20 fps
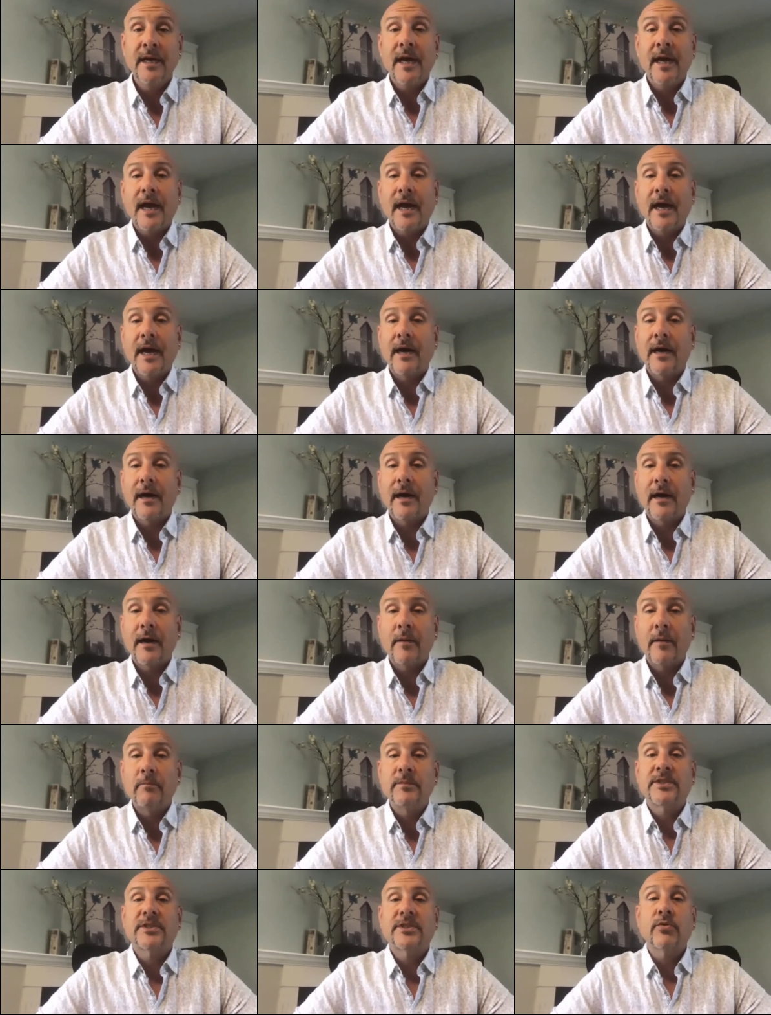
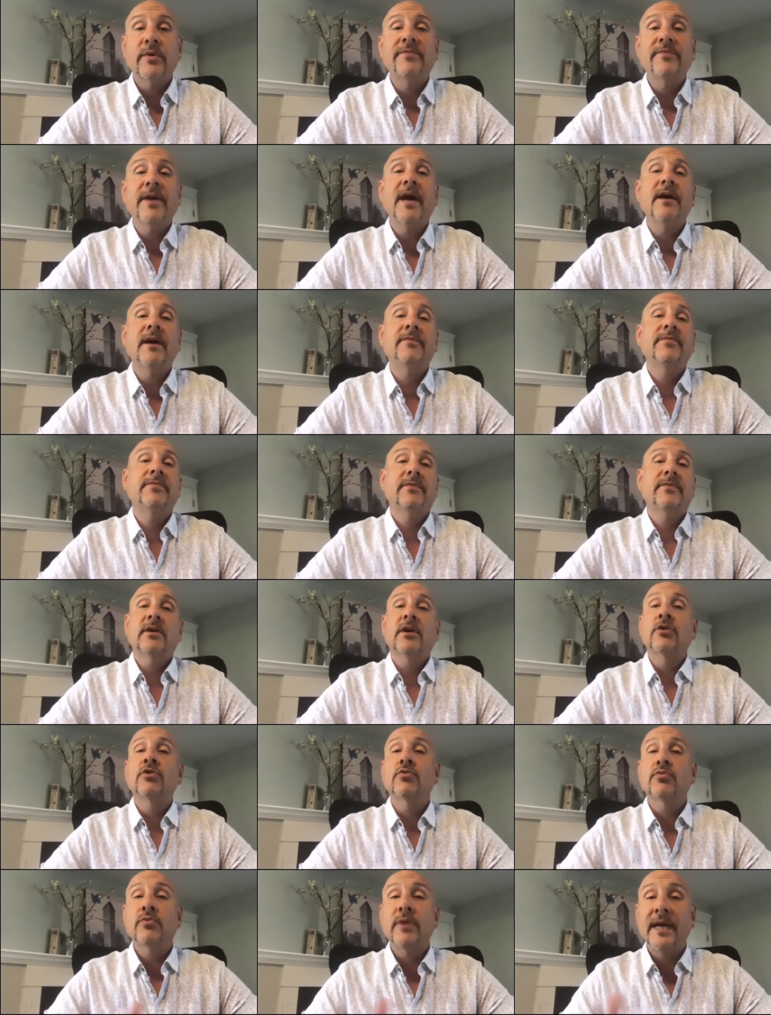Um, so we've have a
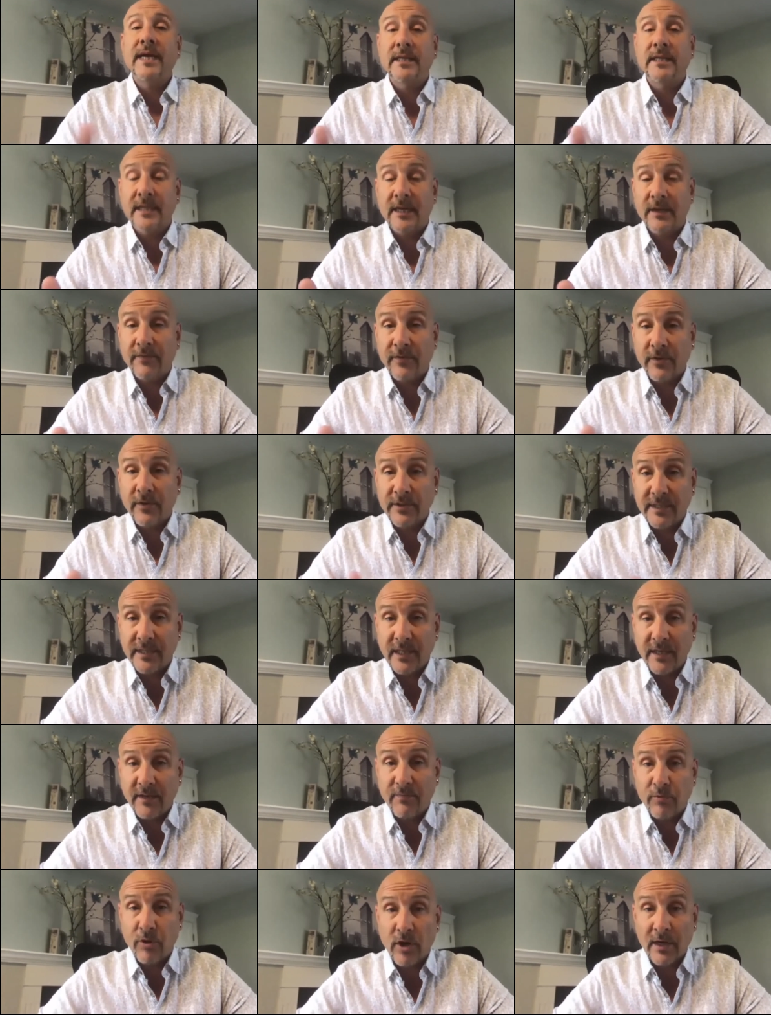great diversity
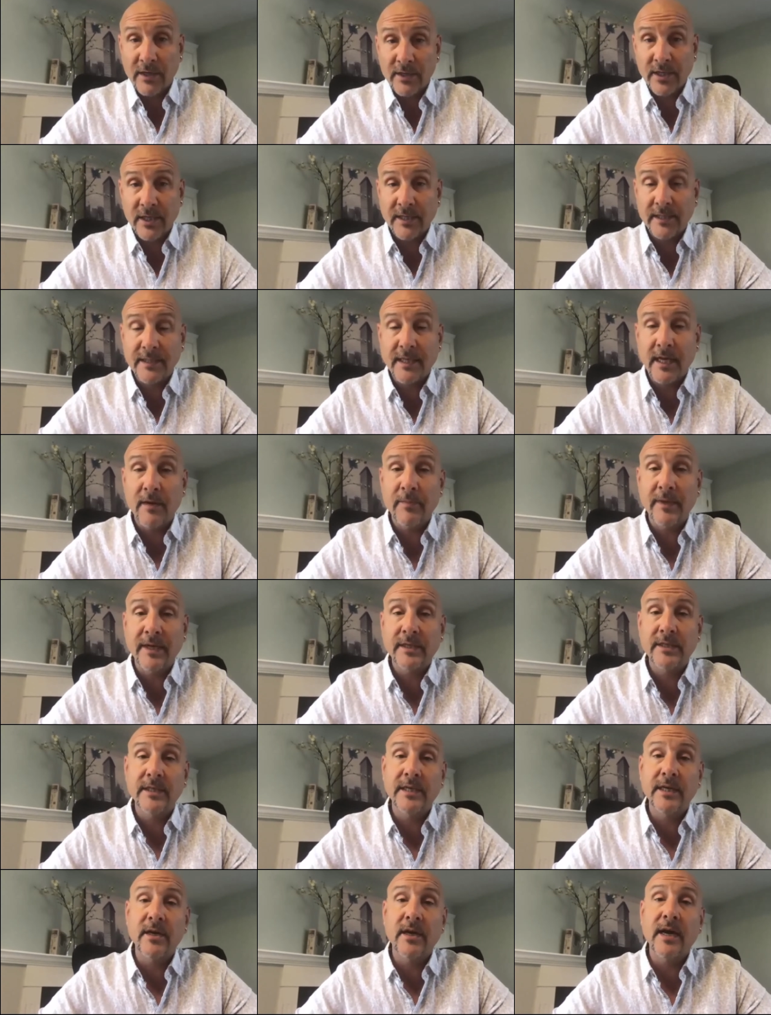of projects coming to
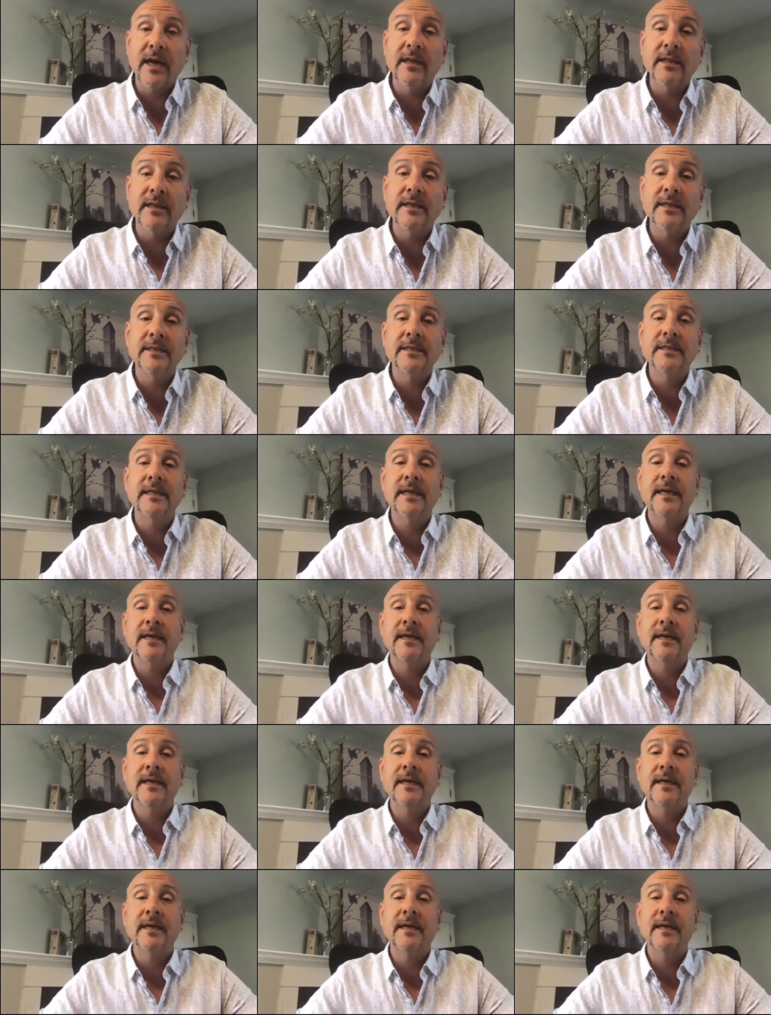the island,